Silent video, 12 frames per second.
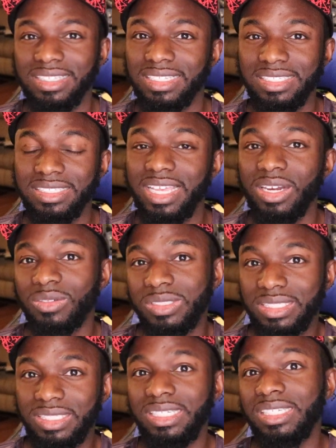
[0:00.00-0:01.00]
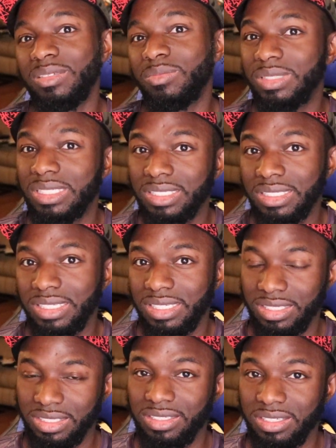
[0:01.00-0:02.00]
At least they don't seem
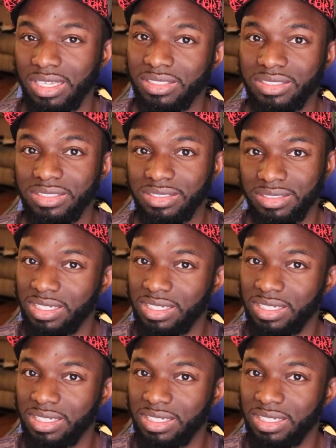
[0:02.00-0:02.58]
as such.